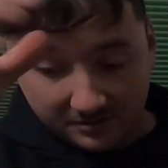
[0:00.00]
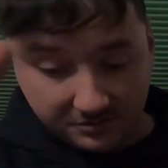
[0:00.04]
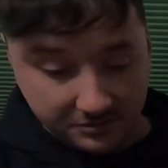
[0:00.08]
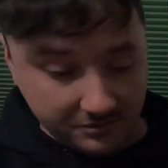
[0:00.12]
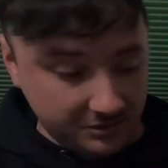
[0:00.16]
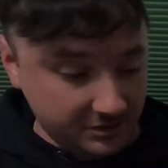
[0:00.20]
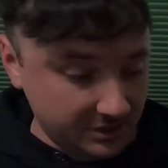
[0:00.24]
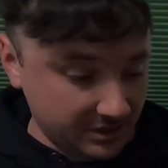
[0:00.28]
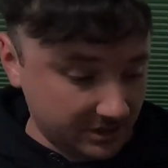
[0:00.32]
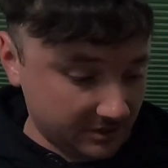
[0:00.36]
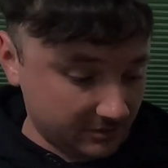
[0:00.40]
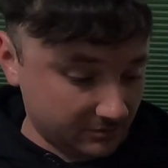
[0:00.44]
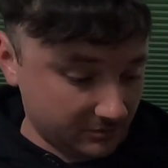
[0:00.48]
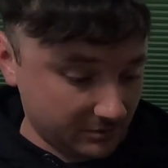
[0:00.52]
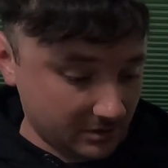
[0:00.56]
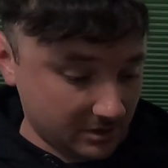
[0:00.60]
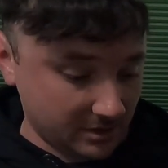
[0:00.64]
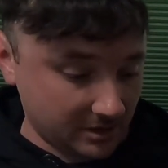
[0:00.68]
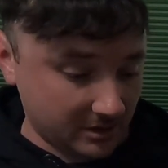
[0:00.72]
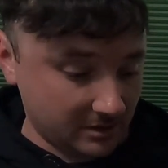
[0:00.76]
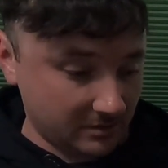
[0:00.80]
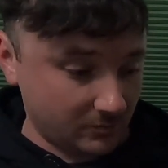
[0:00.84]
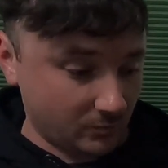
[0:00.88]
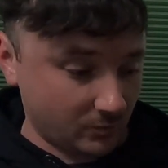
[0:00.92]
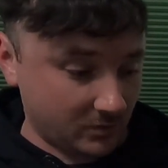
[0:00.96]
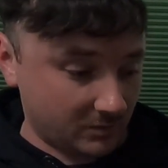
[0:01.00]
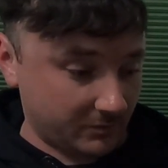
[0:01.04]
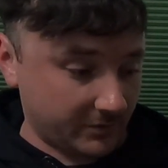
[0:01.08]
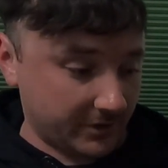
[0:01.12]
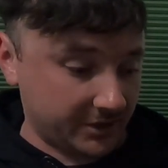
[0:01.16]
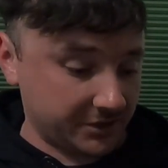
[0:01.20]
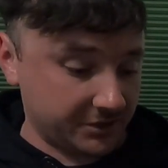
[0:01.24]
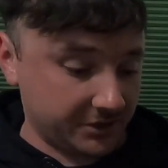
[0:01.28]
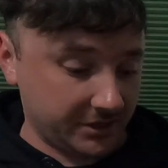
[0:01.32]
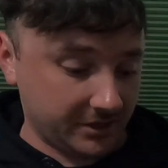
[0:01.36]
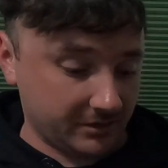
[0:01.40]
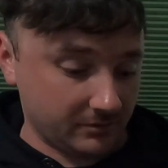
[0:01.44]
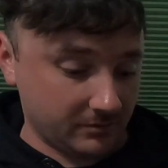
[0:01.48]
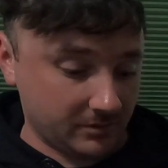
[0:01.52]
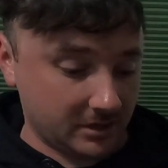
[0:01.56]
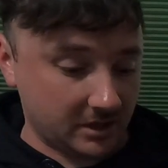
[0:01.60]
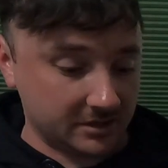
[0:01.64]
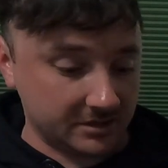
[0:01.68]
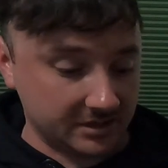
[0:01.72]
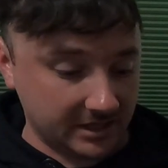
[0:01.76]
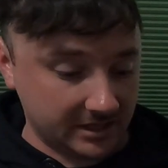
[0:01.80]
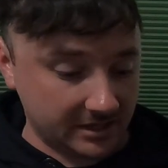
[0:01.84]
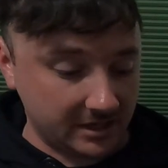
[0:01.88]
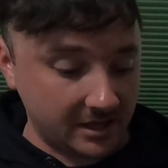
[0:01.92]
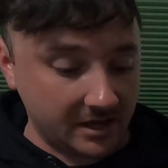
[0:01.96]
jigging rod. One of my jigging
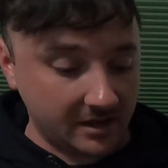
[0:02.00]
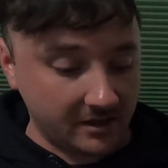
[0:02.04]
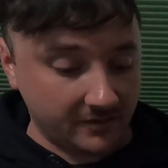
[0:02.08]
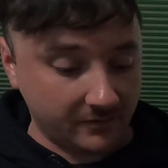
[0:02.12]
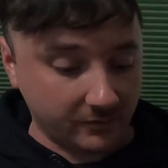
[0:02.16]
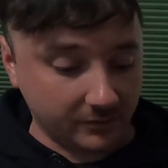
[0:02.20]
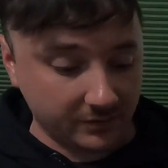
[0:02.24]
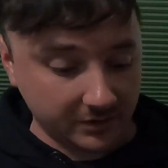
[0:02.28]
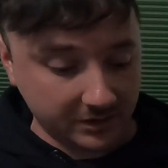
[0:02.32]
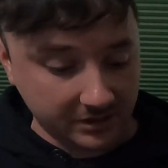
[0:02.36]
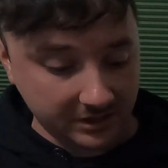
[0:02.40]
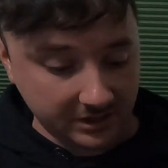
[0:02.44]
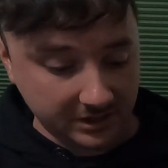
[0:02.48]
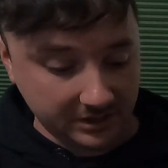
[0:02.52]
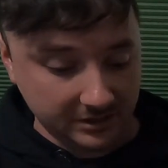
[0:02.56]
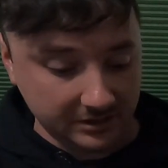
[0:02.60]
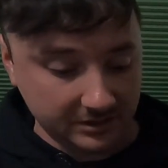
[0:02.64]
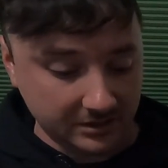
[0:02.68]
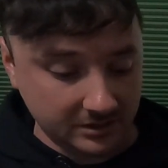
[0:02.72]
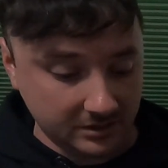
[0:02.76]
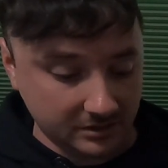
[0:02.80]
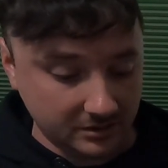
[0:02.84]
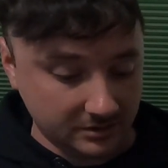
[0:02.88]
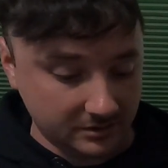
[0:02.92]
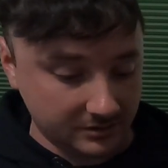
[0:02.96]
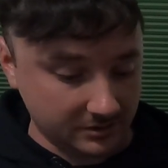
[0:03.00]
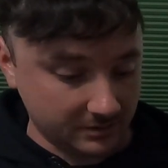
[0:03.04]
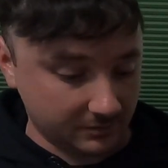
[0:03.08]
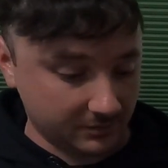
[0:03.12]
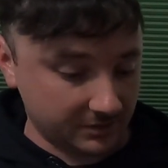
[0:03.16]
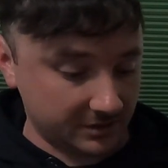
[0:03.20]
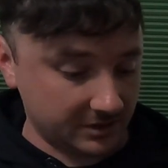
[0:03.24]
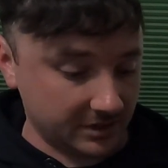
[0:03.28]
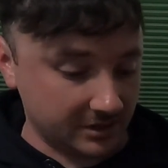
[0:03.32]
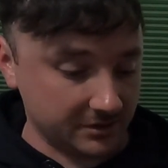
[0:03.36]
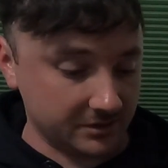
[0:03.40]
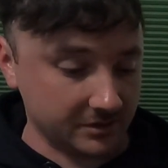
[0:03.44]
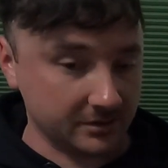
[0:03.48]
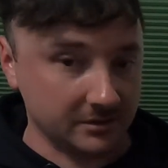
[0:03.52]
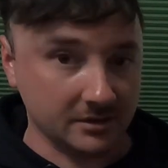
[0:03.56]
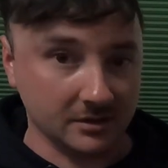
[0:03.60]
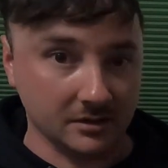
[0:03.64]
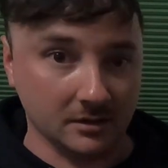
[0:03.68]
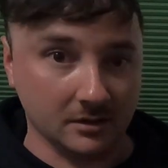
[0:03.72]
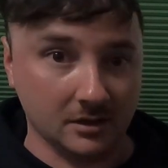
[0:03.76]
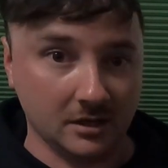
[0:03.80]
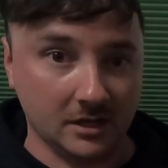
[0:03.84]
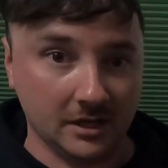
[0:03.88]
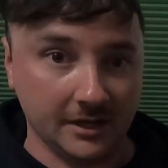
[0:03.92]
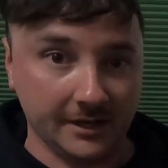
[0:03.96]
rods that definitely needs some attention to
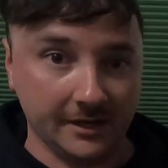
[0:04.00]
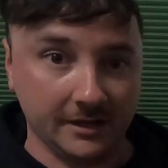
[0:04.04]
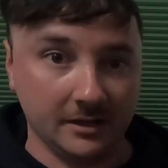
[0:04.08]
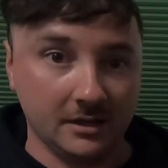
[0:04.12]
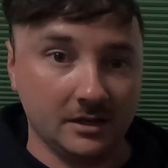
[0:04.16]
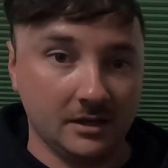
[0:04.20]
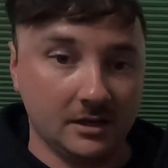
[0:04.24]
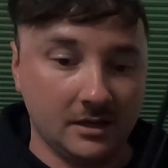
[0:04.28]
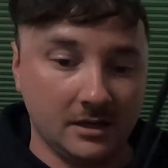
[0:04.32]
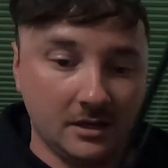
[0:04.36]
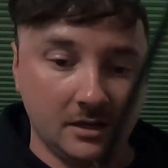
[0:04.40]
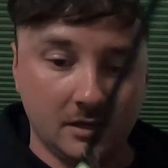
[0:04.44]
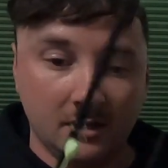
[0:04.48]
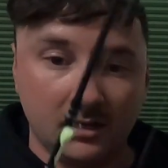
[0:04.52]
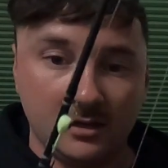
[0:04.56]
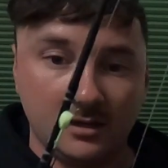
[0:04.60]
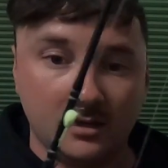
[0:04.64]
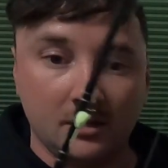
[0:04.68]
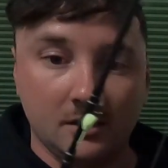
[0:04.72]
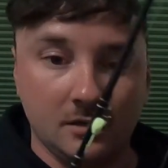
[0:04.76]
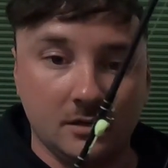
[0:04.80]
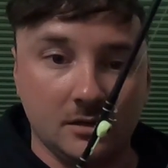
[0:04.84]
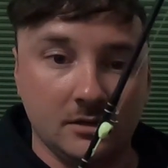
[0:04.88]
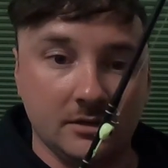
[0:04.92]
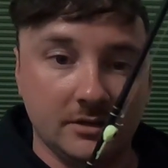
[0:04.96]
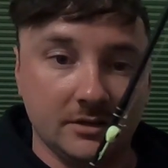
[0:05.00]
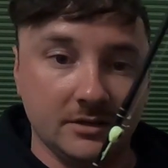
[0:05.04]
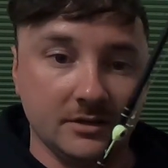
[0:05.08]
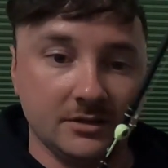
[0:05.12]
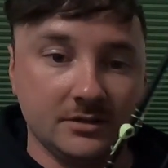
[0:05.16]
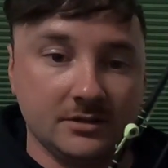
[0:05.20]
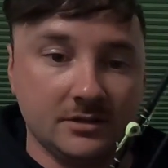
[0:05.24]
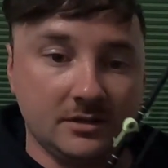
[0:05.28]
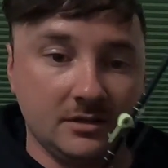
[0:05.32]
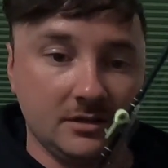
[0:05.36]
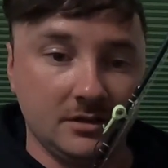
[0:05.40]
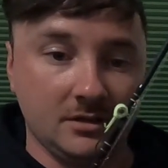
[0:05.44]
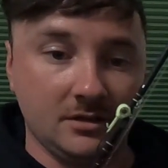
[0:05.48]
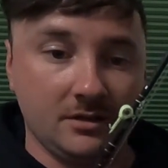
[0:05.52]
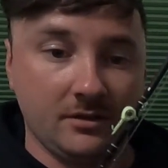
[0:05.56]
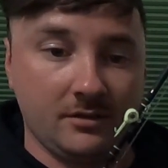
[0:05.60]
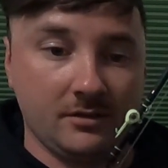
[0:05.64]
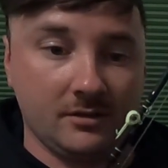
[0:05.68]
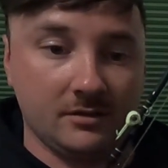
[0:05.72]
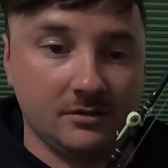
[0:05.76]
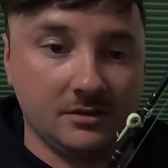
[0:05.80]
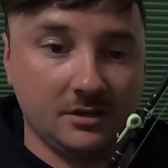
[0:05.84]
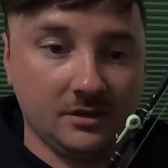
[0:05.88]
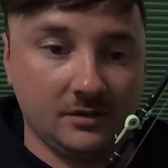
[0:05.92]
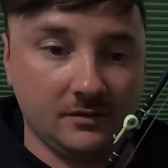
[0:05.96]
the line is the
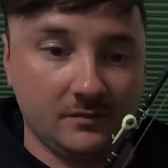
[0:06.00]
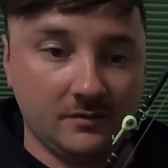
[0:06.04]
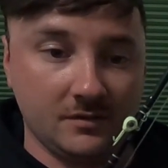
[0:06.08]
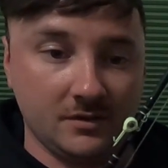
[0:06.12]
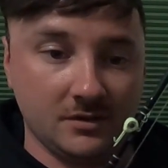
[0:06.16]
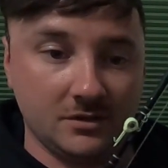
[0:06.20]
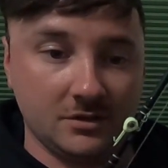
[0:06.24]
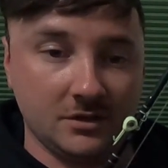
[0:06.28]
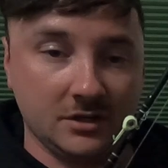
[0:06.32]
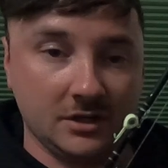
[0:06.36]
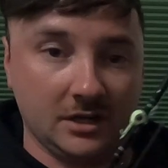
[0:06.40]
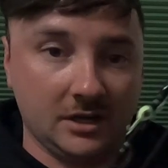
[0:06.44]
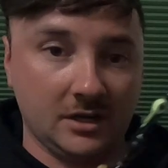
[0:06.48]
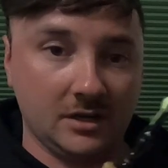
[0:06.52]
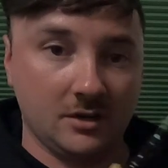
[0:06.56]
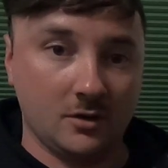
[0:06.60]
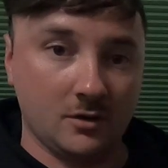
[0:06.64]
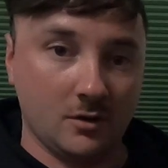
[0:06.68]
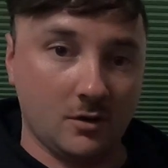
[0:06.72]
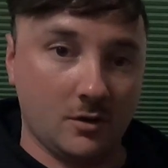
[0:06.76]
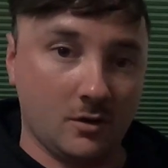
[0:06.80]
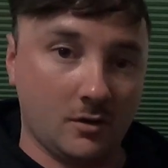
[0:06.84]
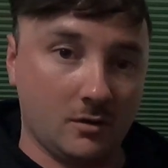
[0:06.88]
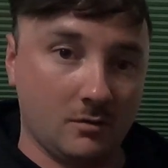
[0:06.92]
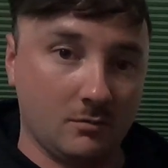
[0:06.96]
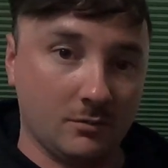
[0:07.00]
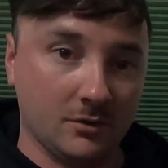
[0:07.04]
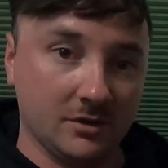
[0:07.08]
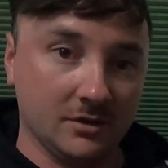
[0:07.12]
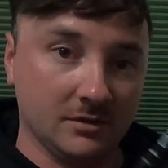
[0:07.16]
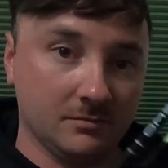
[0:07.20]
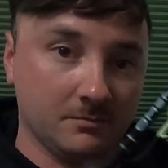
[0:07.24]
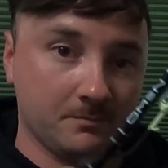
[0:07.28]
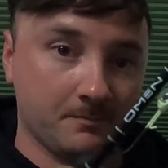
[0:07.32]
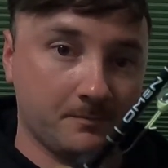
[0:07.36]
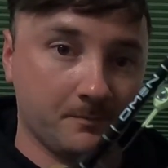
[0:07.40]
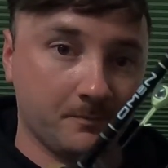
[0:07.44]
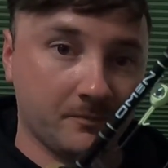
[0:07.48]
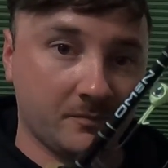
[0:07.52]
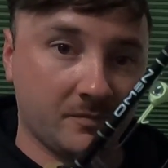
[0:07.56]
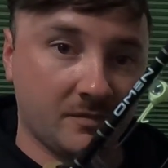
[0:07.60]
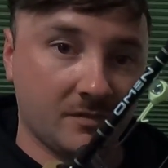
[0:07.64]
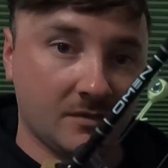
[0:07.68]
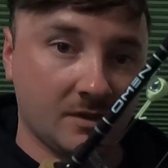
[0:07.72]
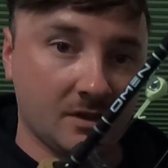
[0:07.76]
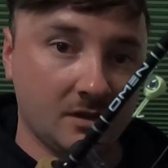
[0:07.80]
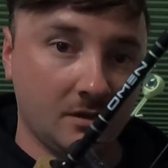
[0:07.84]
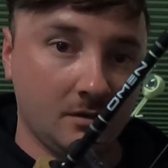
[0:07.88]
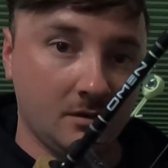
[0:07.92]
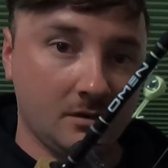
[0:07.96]
13 Fishing Omen.
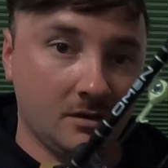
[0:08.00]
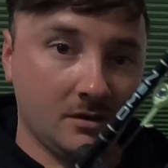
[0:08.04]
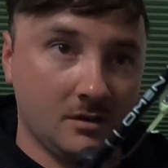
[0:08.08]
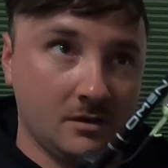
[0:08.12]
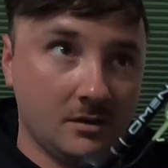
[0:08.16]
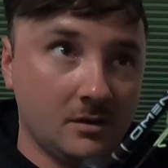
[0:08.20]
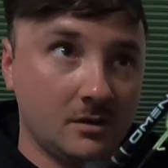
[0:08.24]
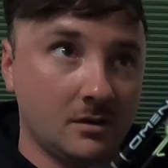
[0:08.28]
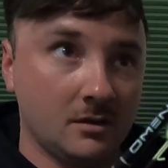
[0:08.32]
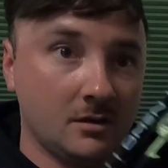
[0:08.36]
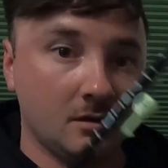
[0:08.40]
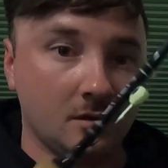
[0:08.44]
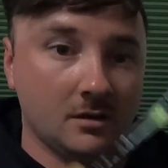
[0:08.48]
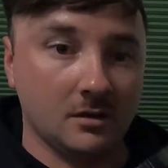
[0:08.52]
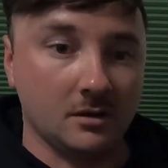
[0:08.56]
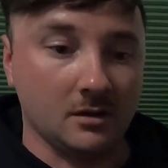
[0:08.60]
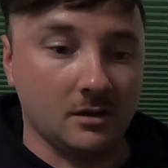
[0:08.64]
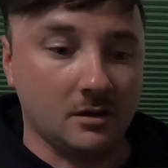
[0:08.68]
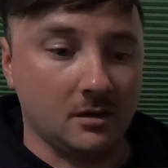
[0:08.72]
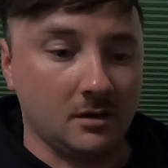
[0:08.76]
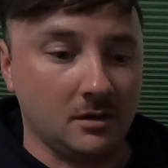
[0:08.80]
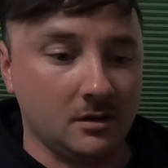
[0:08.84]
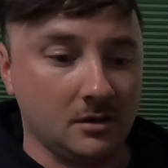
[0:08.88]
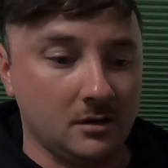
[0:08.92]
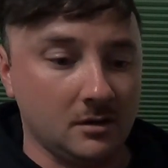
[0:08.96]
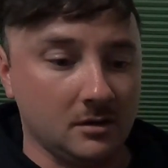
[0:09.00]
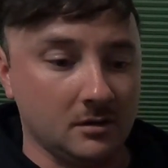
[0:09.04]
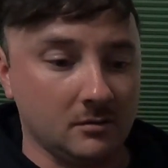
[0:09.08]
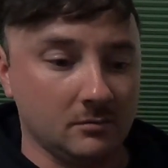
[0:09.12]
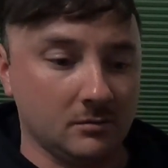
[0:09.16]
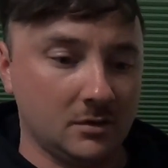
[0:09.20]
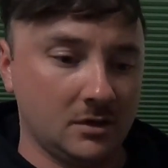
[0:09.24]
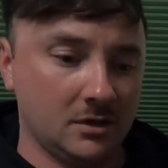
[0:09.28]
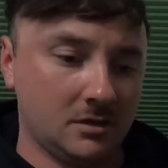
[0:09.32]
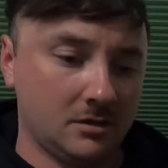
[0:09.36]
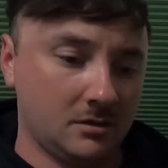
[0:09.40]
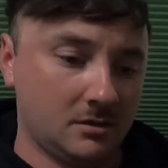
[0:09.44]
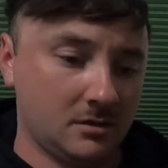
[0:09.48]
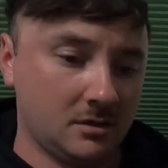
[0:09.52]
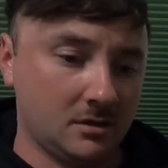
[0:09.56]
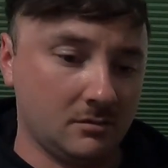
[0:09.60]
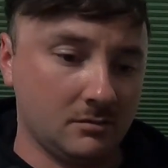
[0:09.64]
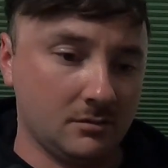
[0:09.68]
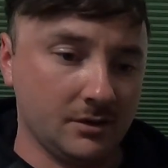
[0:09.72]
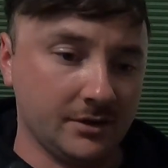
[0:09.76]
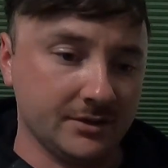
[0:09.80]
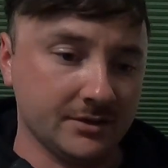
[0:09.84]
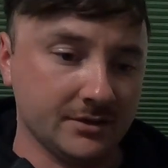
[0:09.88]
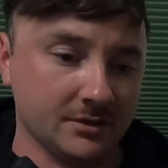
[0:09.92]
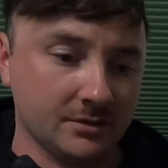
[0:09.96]
How
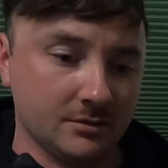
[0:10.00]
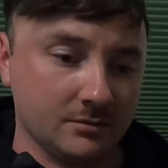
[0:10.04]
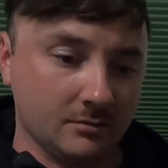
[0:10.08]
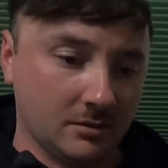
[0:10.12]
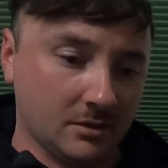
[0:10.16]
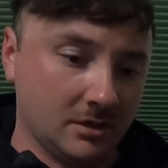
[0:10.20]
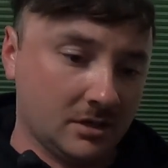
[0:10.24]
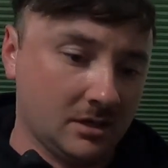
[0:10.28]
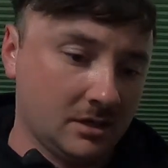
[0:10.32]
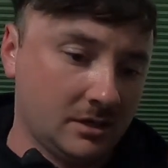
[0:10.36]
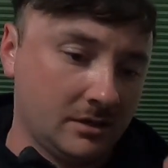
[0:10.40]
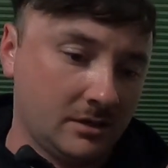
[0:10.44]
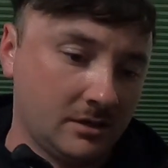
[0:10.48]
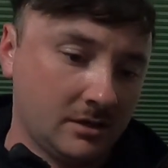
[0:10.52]
big is this one?